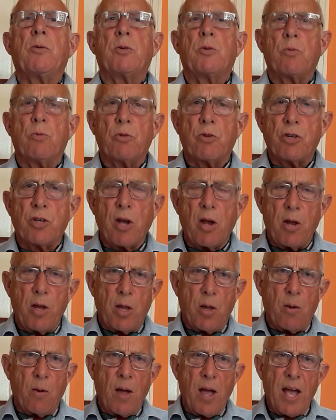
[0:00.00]
which will show
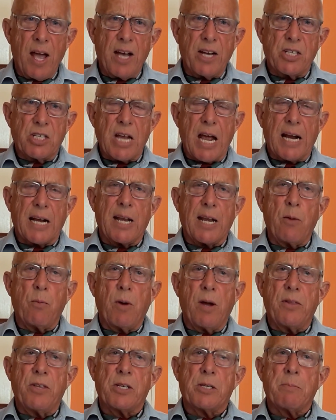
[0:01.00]
you exactly
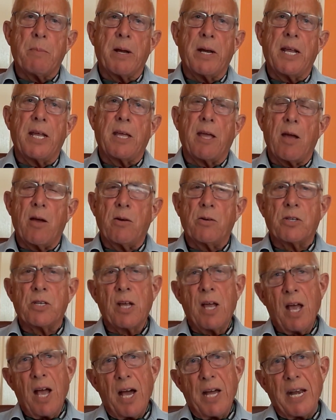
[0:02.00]
where this money goes
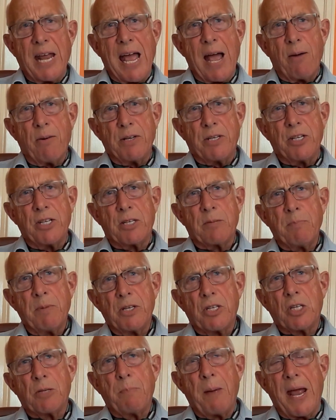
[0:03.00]
and how it is
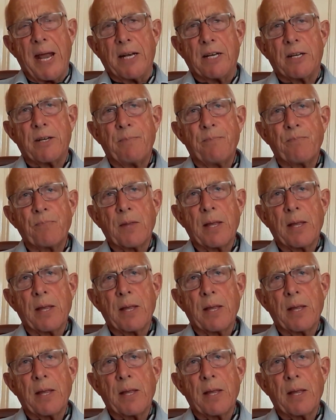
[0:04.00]
misspent.